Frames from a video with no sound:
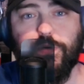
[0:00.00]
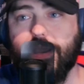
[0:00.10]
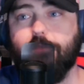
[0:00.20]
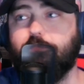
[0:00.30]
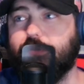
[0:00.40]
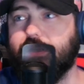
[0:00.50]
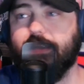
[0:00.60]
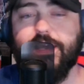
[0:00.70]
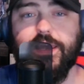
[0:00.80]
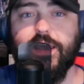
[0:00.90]

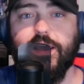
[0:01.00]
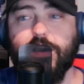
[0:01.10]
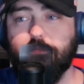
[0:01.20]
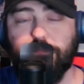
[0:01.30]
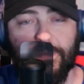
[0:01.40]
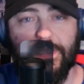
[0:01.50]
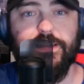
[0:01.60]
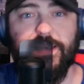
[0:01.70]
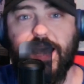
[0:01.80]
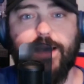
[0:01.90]

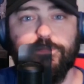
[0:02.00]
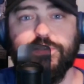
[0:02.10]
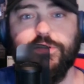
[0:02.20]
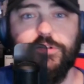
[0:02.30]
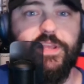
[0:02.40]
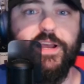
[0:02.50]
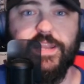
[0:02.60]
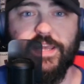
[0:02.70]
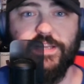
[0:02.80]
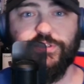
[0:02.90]
Completely, absolutely
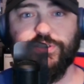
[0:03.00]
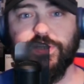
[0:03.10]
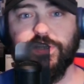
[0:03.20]
unhinged.